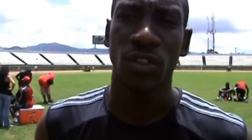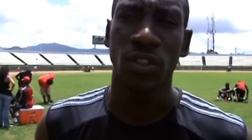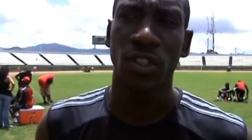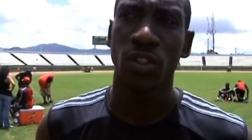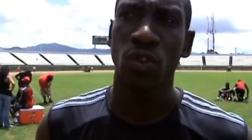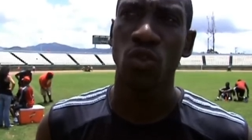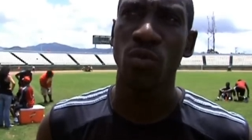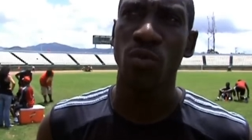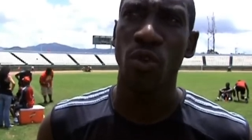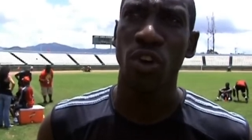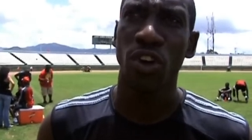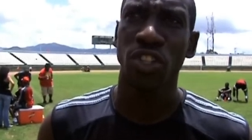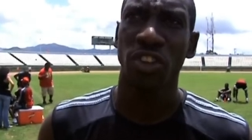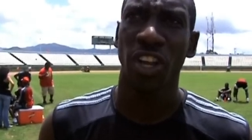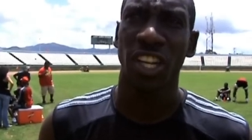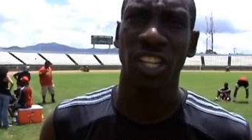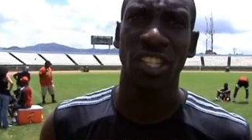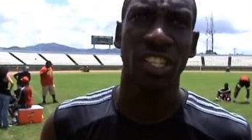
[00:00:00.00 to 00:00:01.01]
to do more
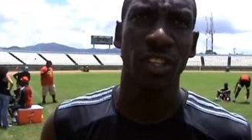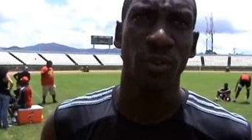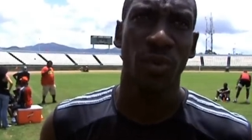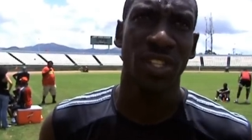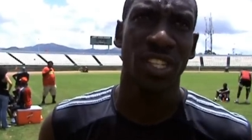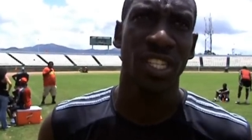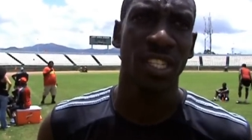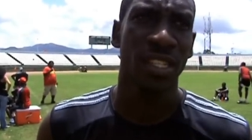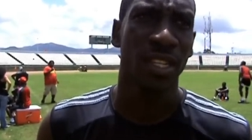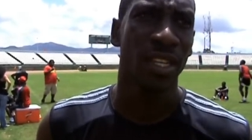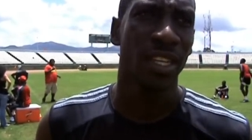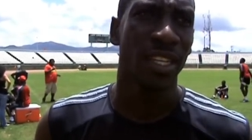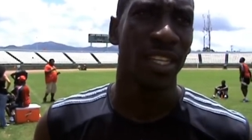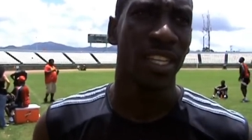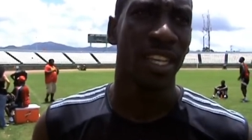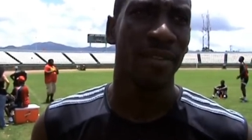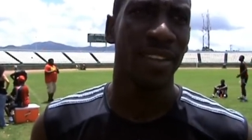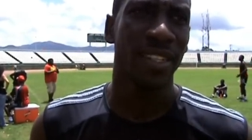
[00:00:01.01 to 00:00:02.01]
strategy, which is
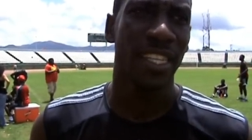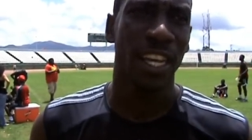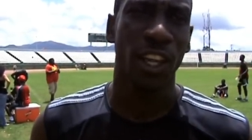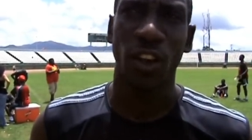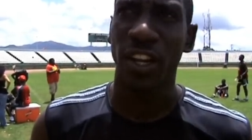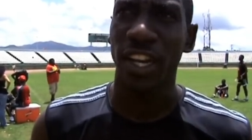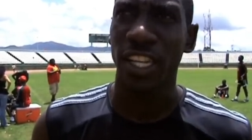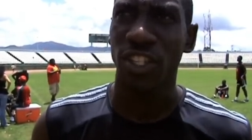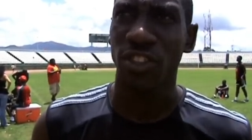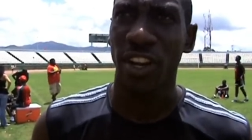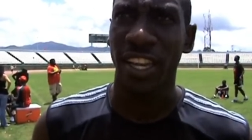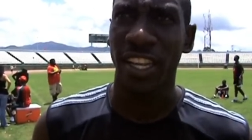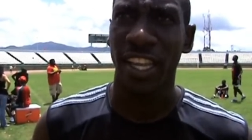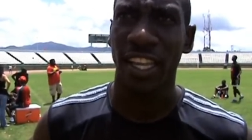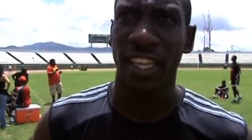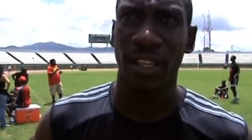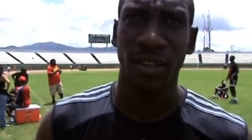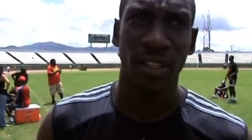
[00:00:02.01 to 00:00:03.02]
if you take another
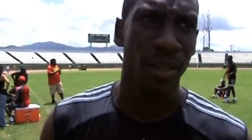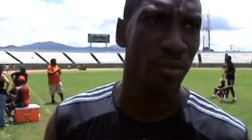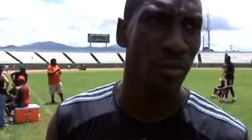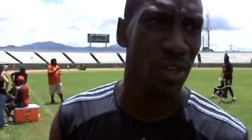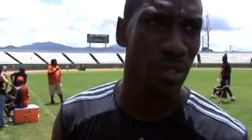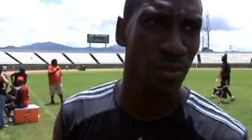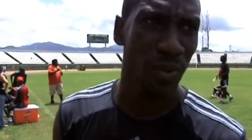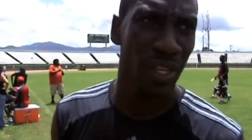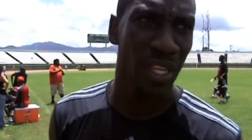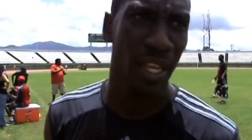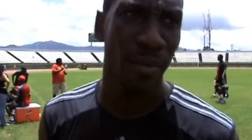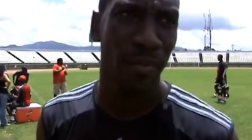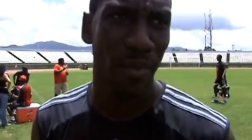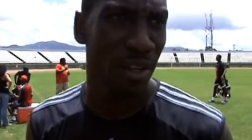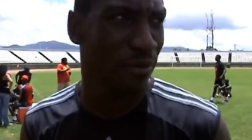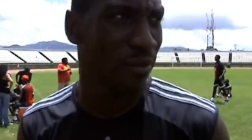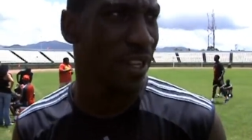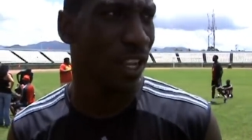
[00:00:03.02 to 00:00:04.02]
striker, you, you must be in a
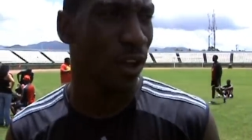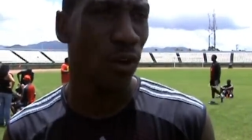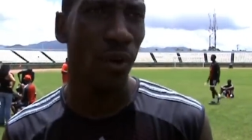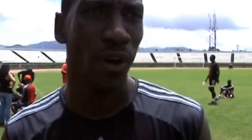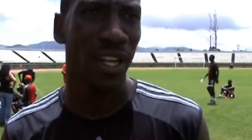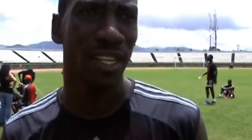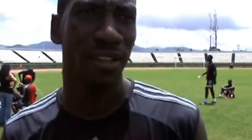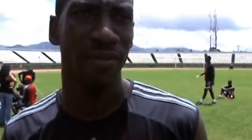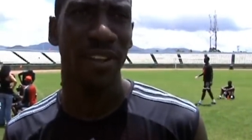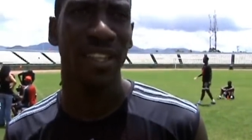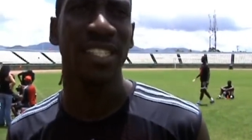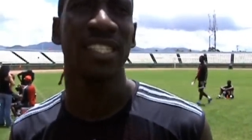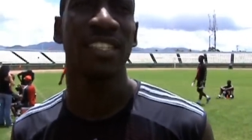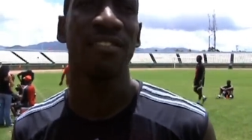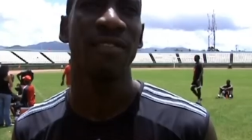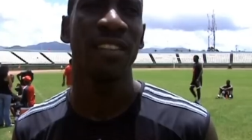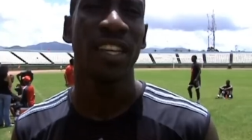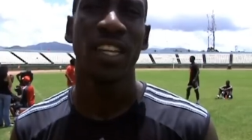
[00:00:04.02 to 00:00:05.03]
midfielder or a
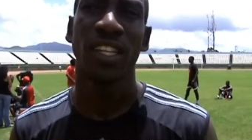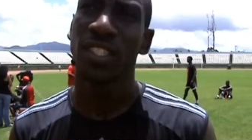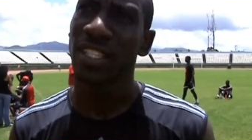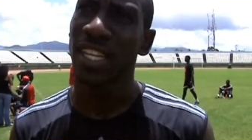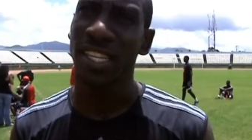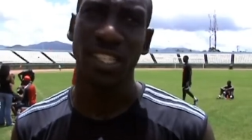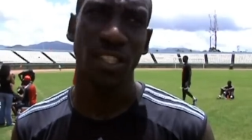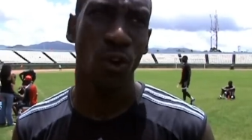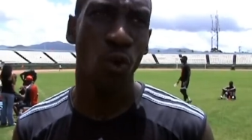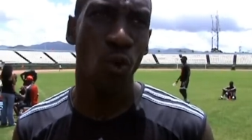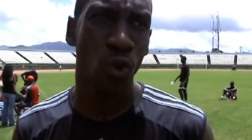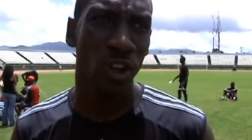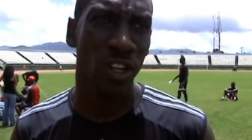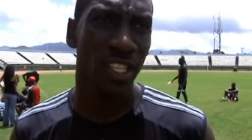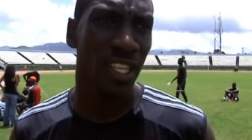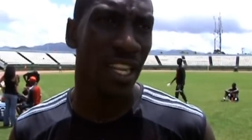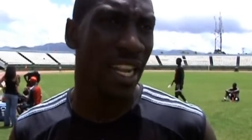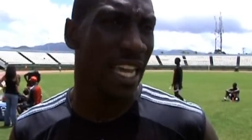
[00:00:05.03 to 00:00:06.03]
defensive just to hold on
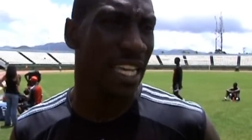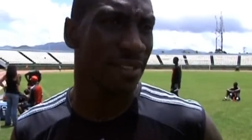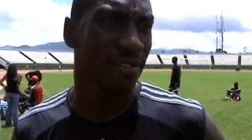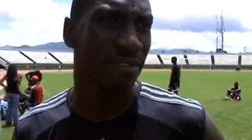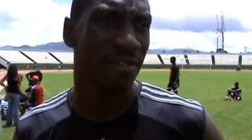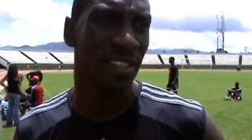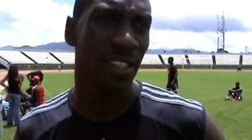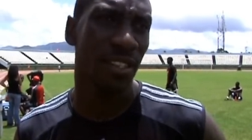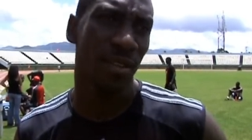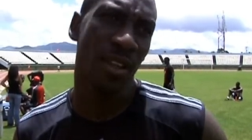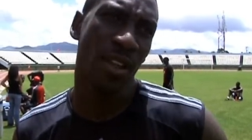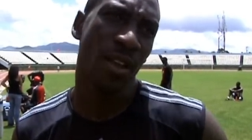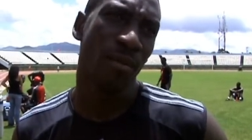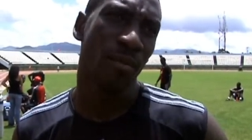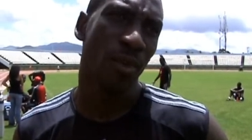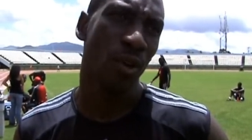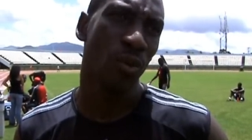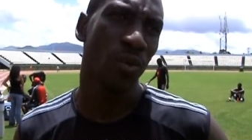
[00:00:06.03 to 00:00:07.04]
to the last 15.
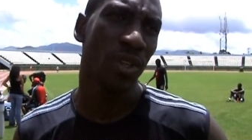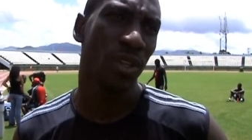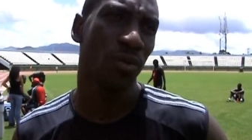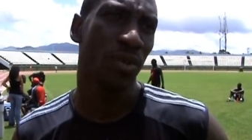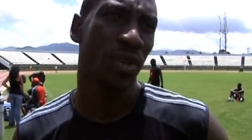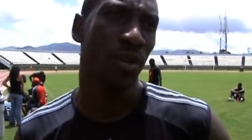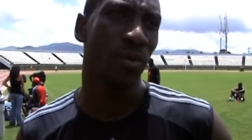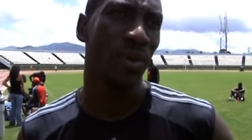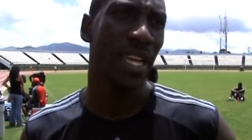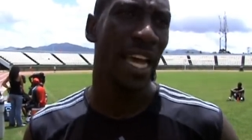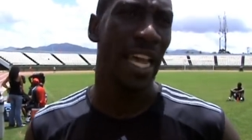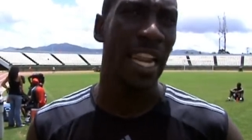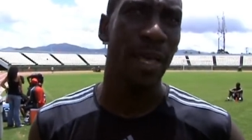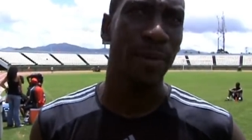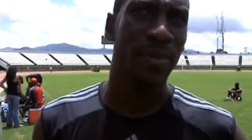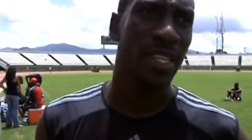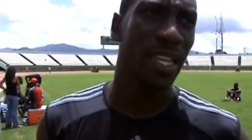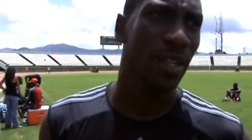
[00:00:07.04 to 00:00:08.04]
But we, we, we
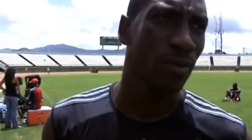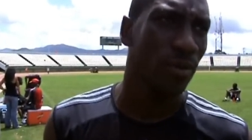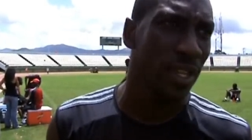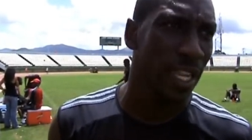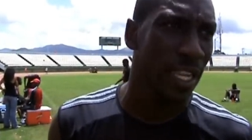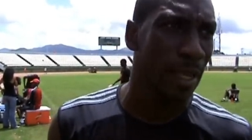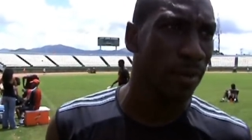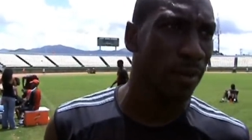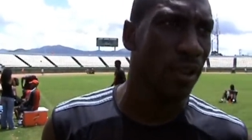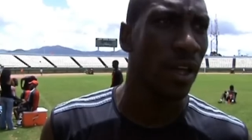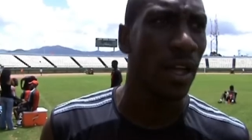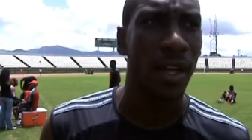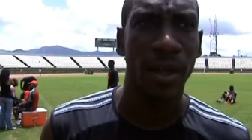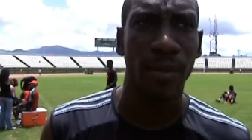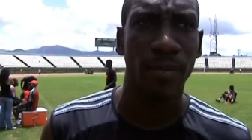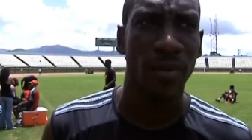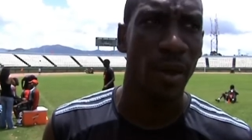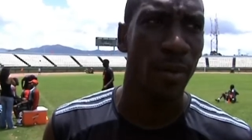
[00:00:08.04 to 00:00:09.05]
collapse and we end up
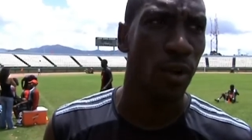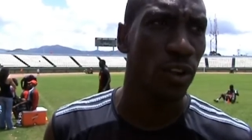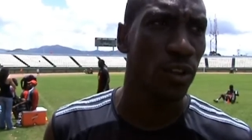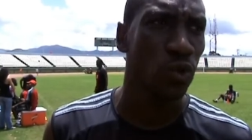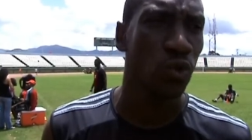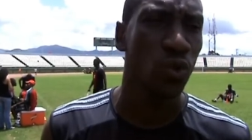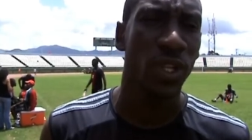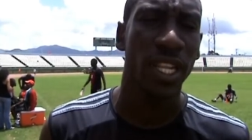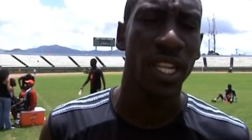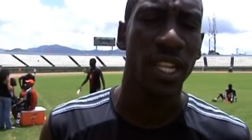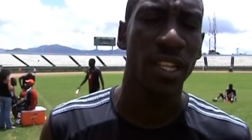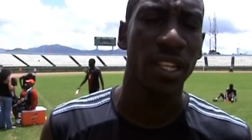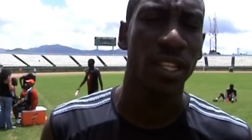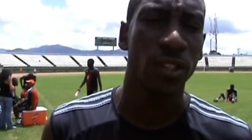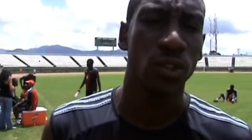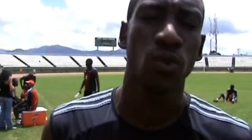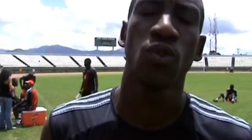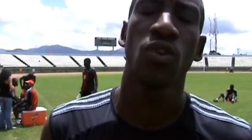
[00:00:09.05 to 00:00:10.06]
um, coming out 2
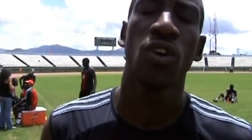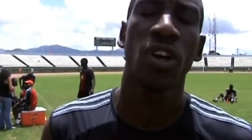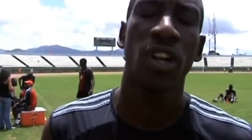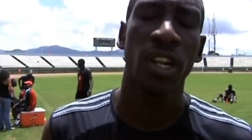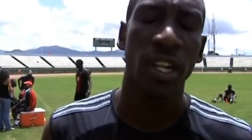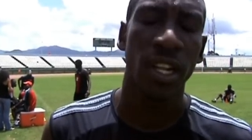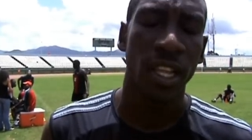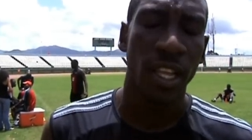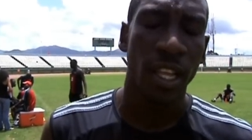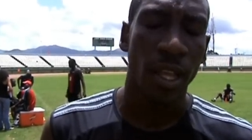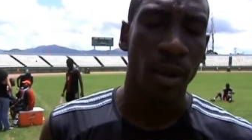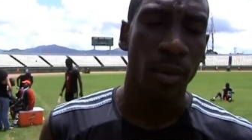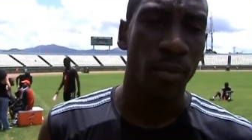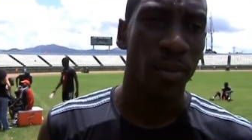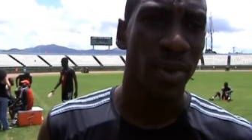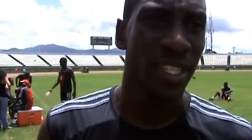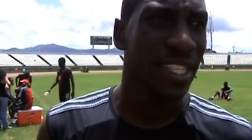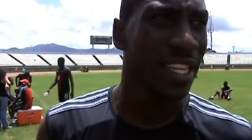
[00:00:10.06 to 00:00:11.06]
0, 2 all.
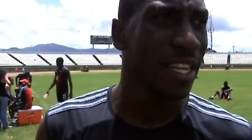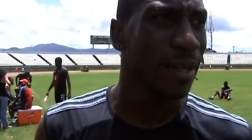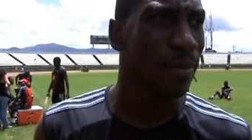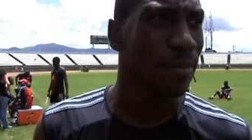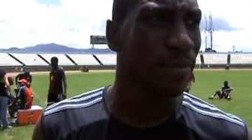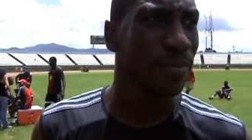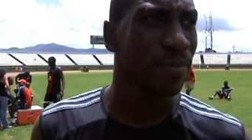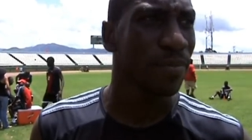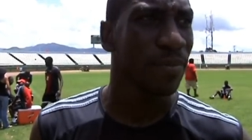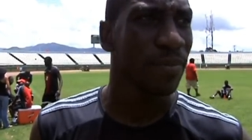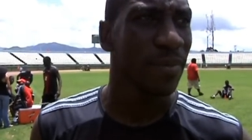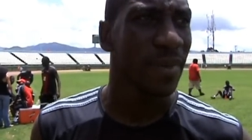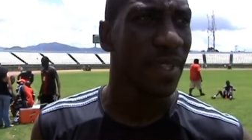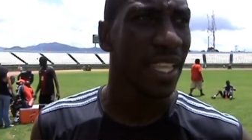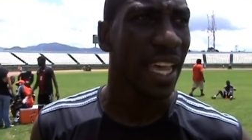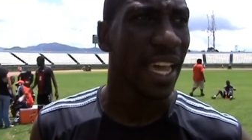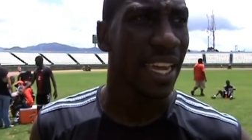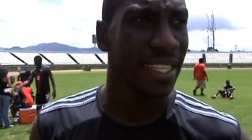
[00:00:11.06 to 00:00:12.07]
But um,
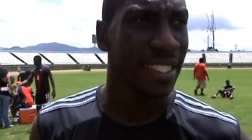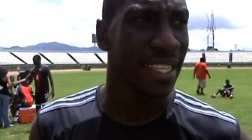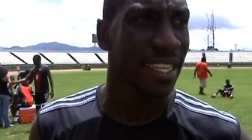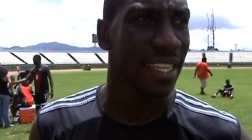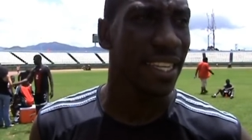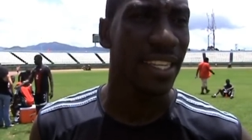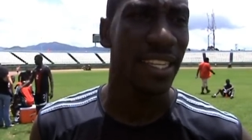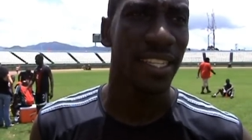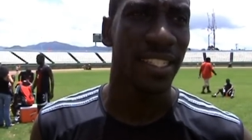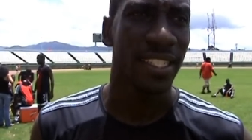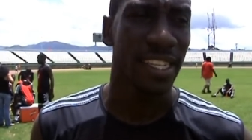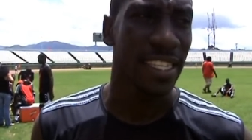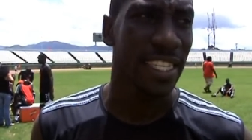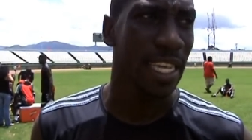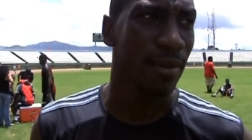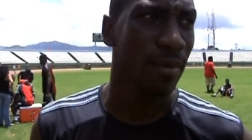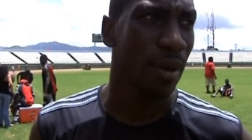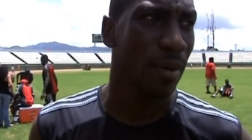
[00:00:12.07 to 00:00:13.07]
I think this
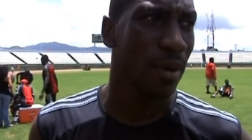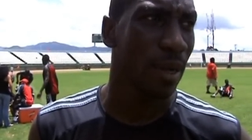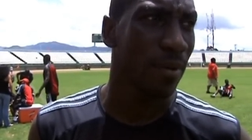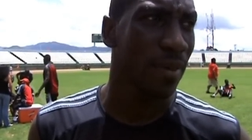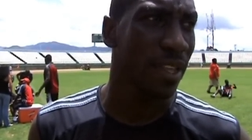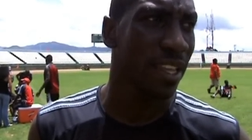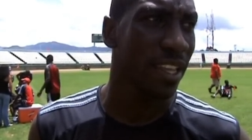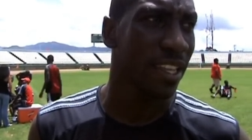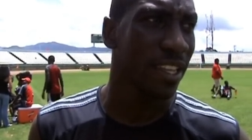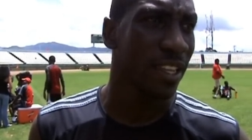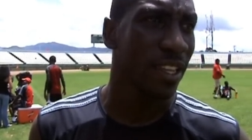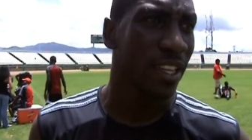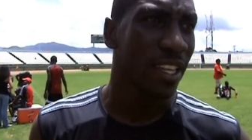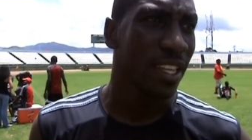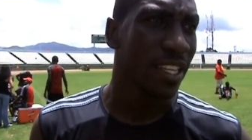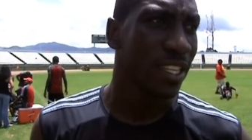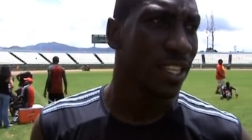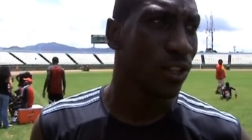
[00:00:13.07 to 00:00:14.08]
game coming up there,
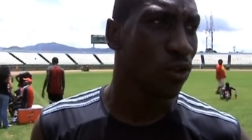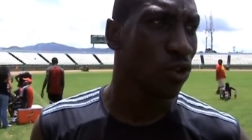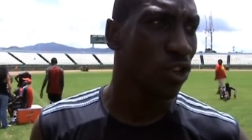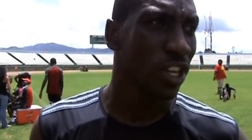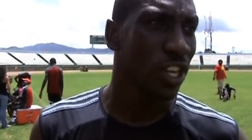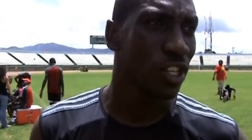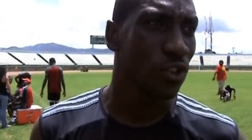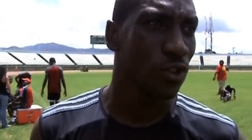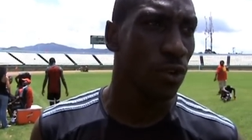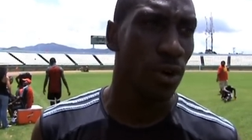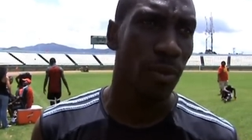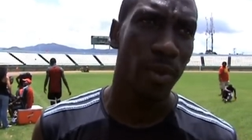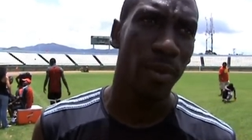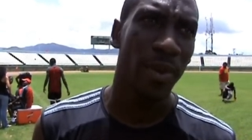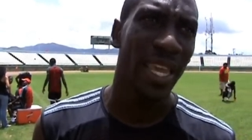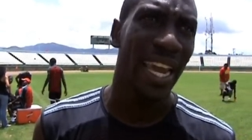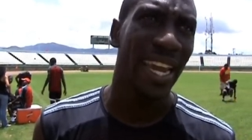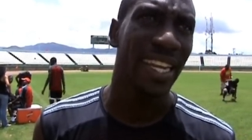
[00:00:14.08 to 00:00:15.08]
the whole country will be
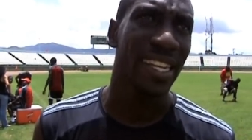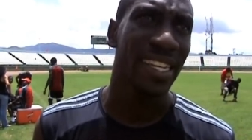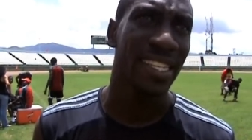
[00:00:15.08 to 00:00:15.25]
behind